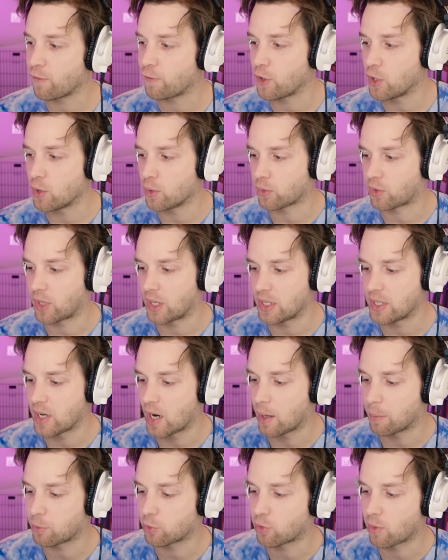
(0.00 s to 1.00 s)
views than
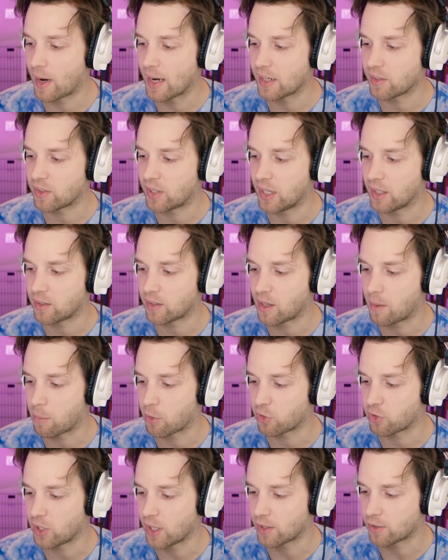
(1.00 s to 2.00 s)
YuB's Greatest Hits
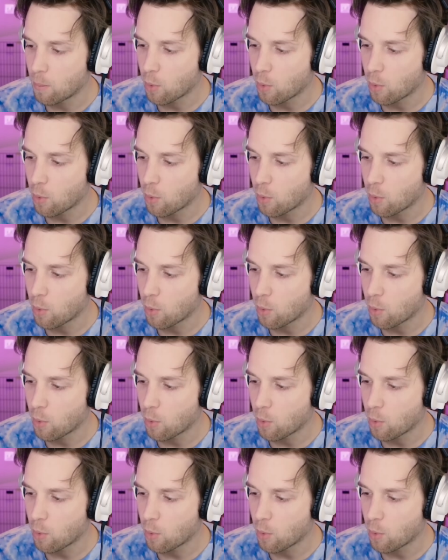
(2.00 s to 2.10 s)
number six,